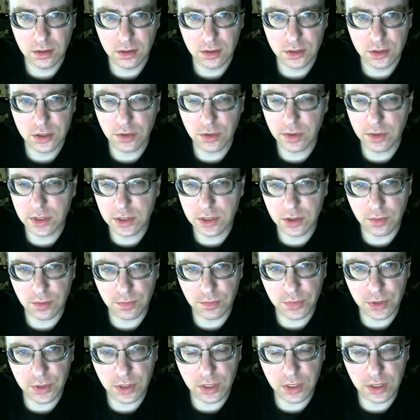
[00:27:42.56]
So it's
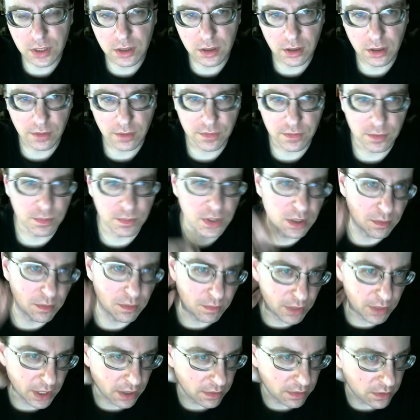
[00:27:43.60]
completely off the beaten
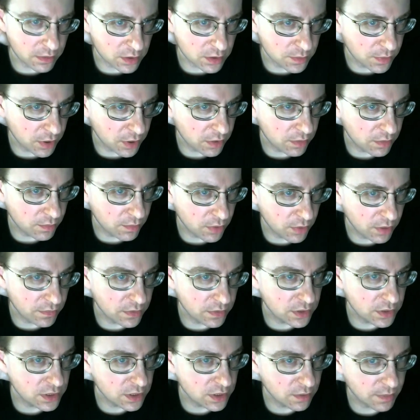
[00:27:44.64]
path. It's part of the
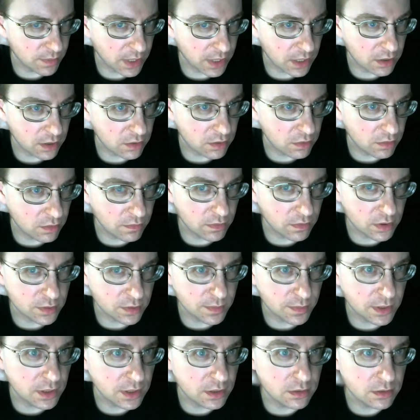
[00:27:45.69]
Marvel Cinematic Universe,
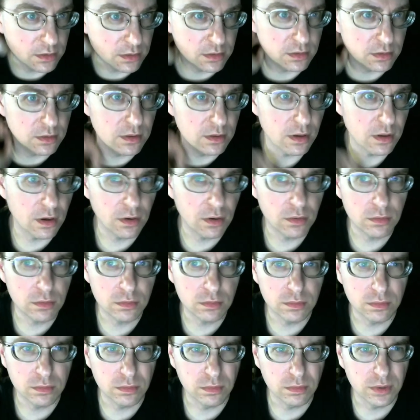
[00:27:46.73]
but it's no
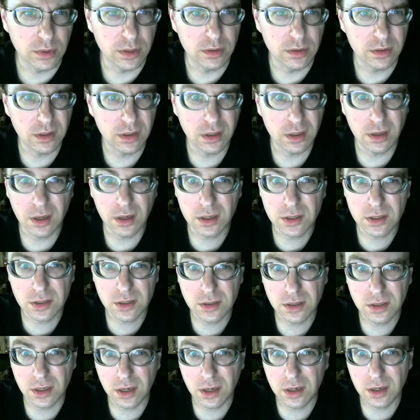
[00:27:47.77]
real connection
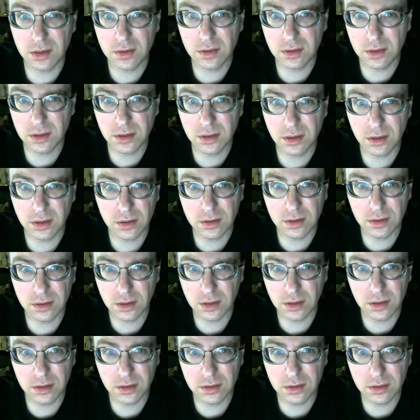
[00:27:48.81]
to anything in
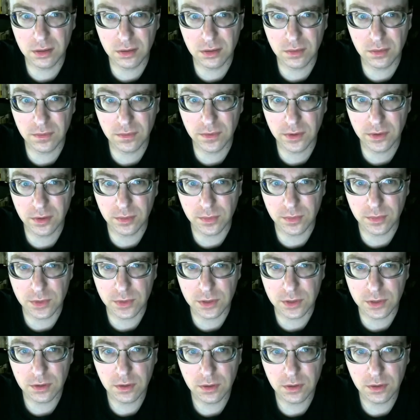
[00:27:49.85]
any of the other films.